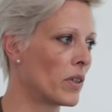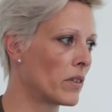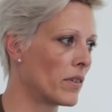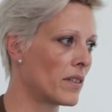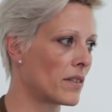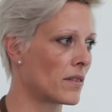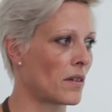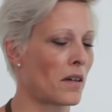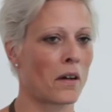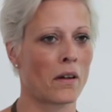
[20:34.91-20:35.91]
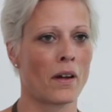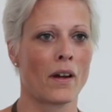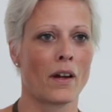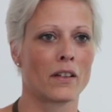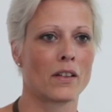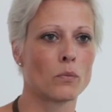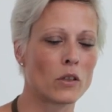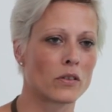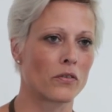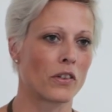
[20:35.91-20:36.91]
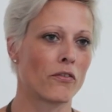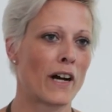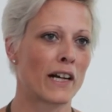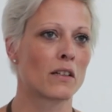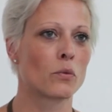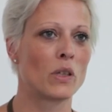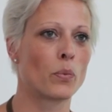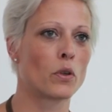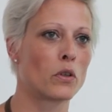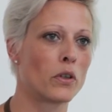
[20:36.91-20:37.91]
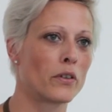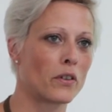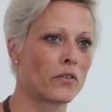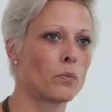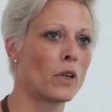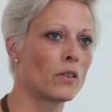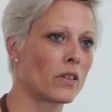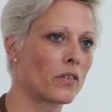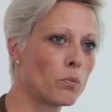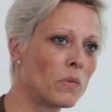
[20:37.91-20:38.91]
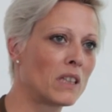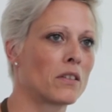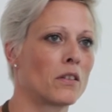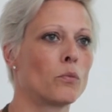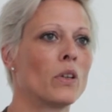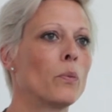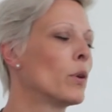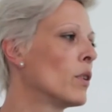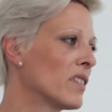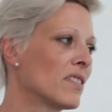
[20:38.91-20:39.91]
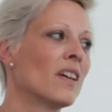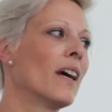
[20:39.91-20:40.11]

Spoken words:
whether it's the month of the final report, of the month of the midterm report,